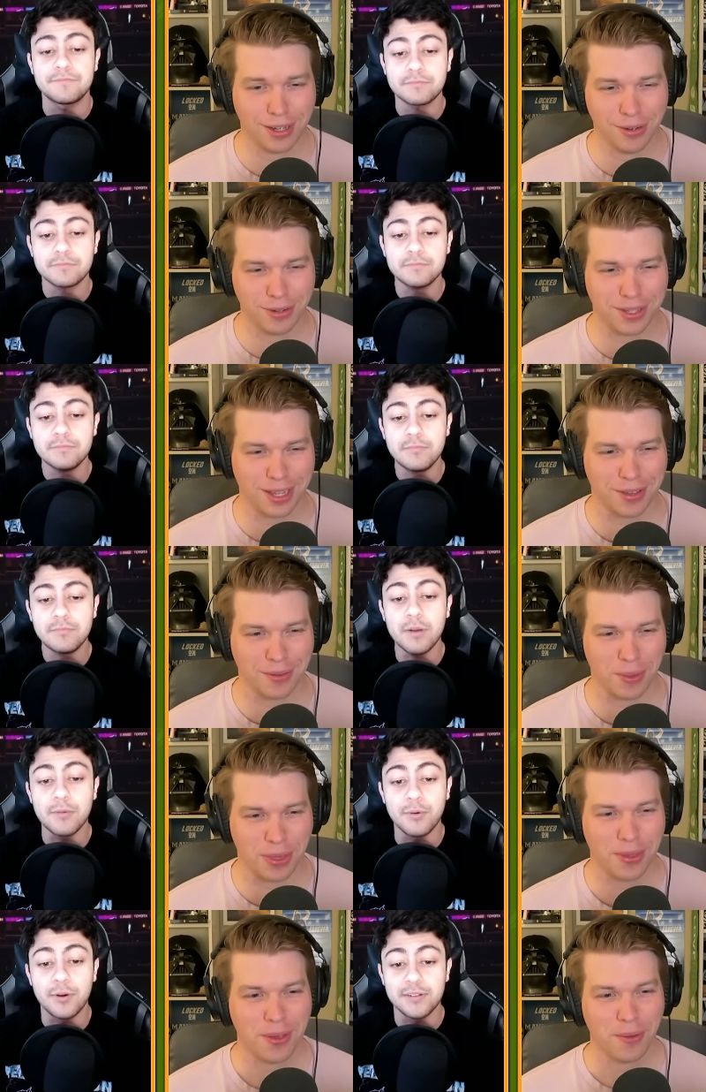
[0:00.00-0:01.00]
Speaker 1: it was like
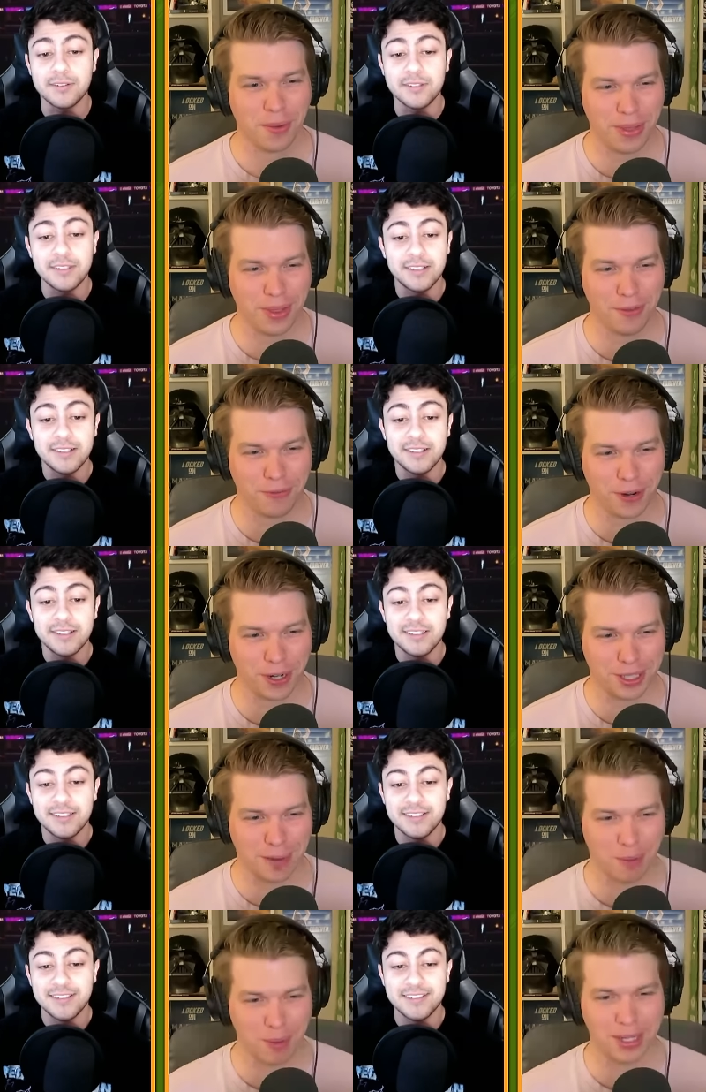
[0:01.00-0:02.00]
within the first
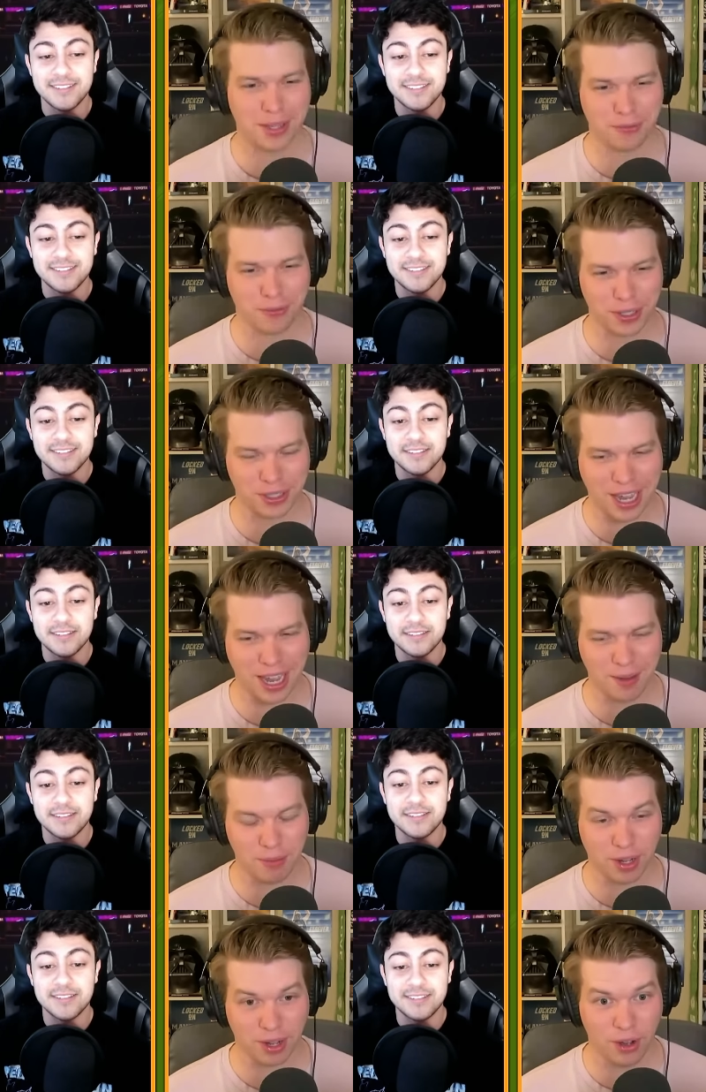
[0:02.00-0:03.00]
couple minutes of the first
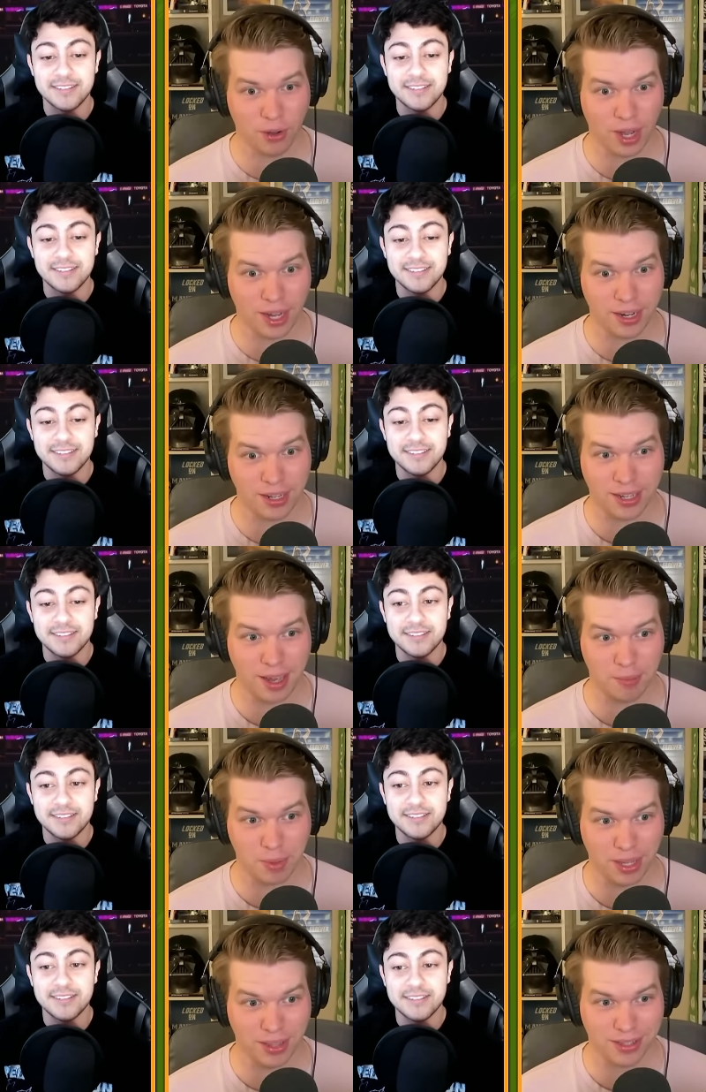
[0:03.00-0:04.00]
game, we're like, oh god, he
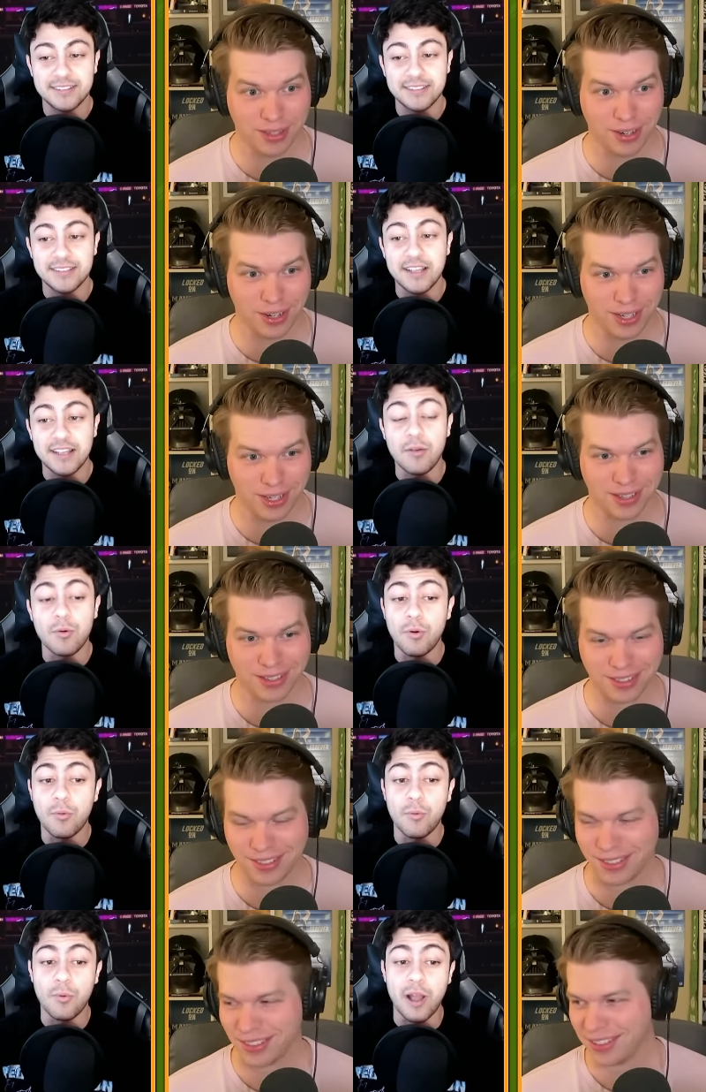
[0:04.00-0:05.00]
can't play in the series. Well,
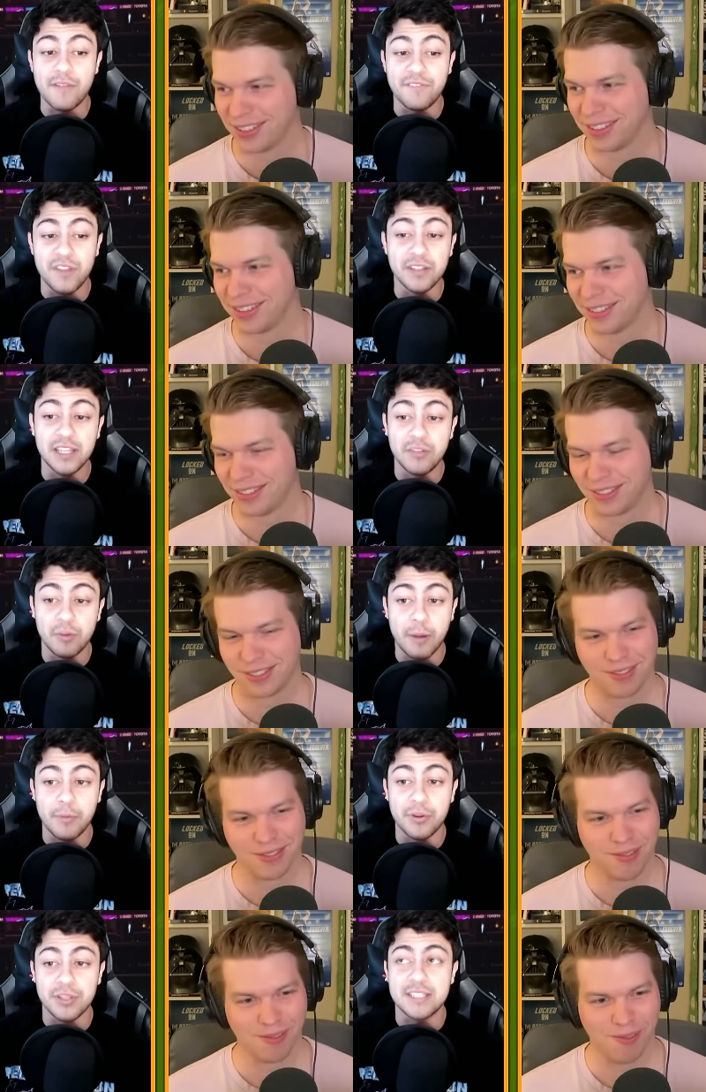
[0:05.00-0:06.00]
Speaker 2: I vividly
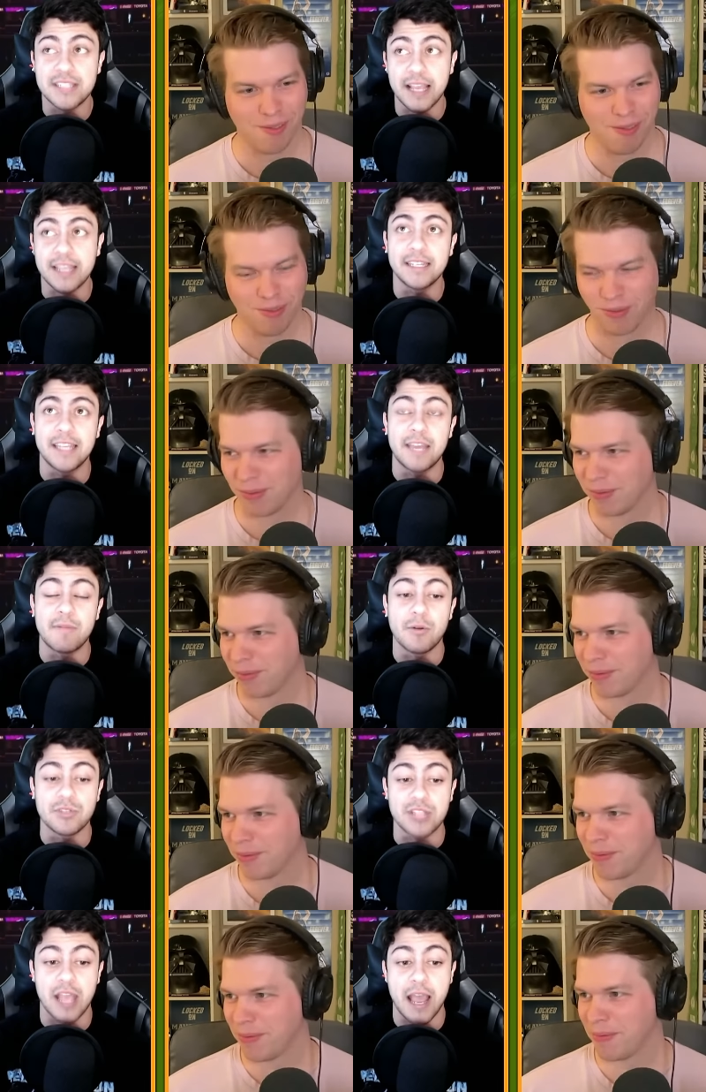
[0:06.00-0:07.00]
remember the second game I
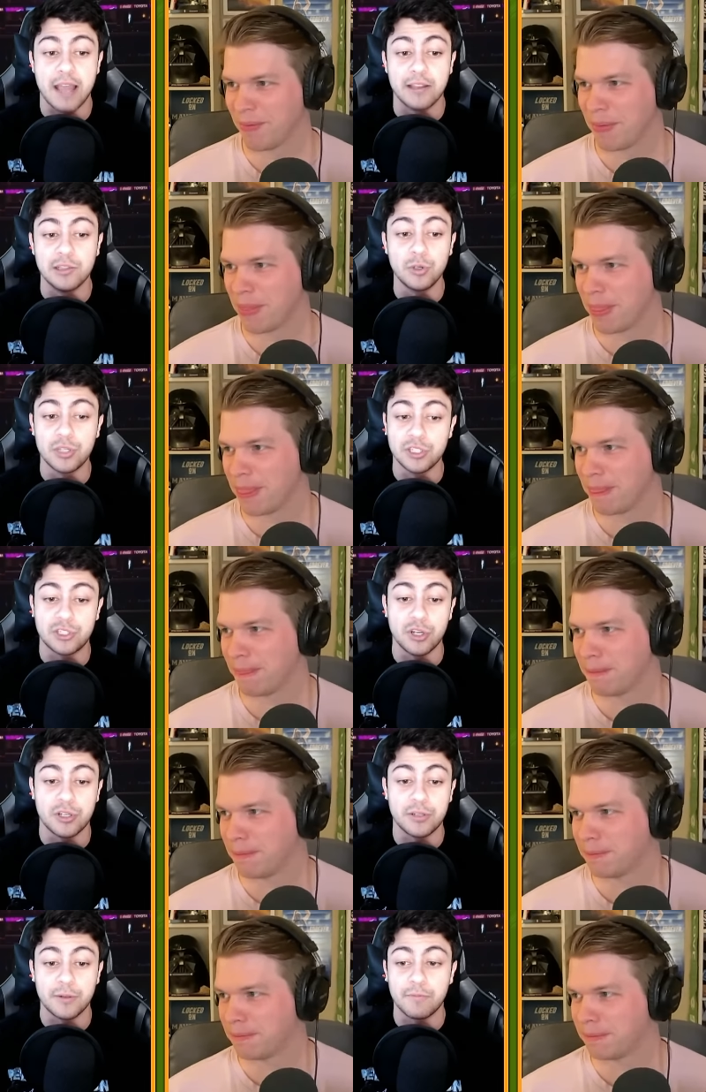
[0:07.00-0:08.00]
was at. Luka
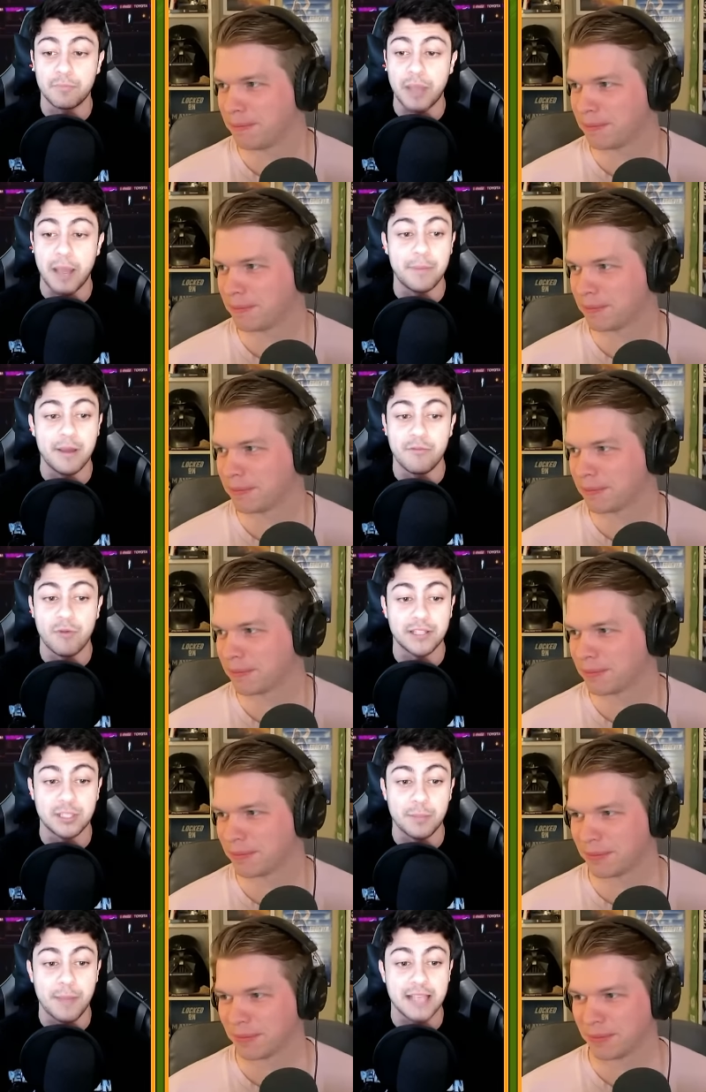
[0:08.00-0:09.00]
took Pat Bev right
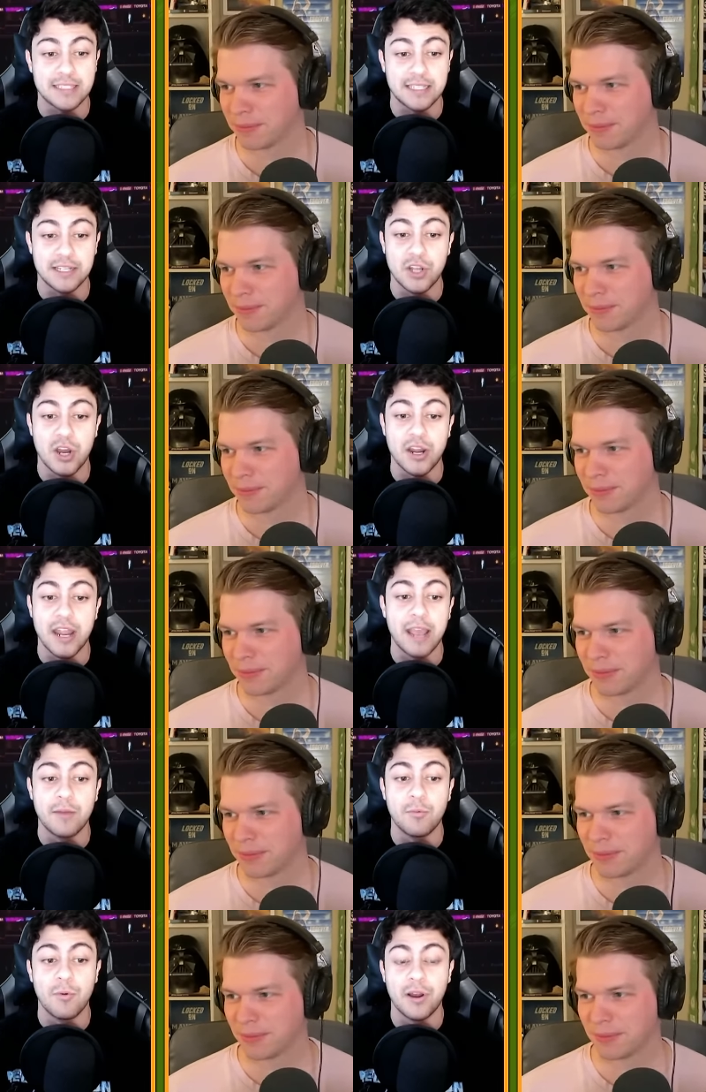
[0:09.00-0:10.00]
to the basket and gone
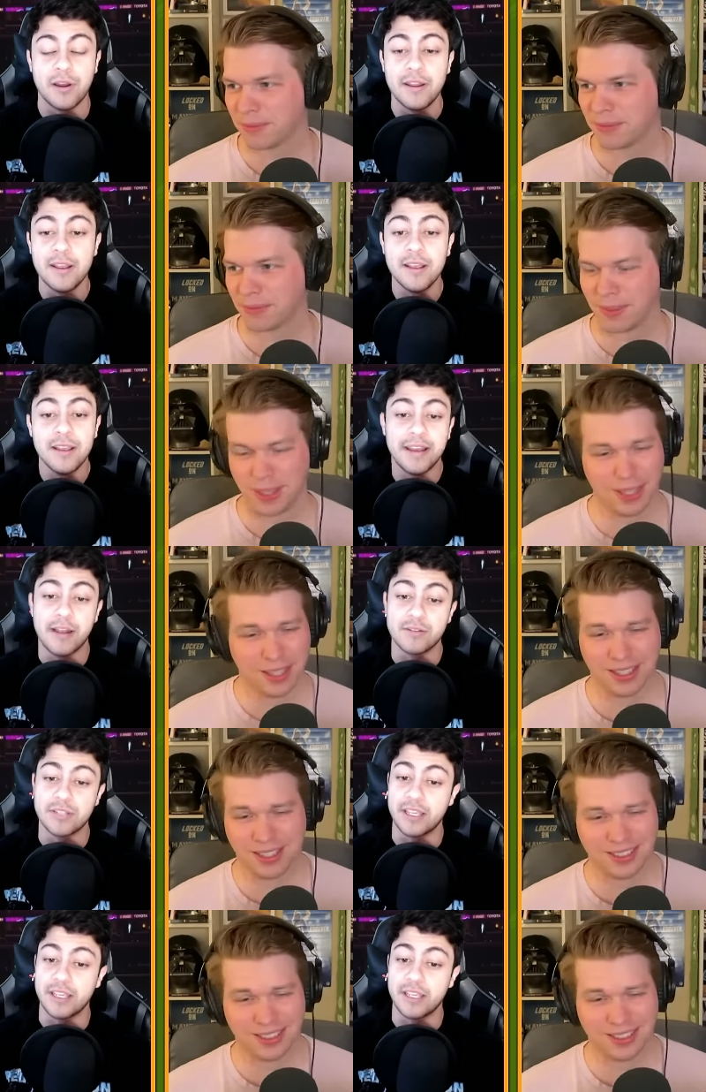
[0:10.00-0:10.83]
and one. And I was like,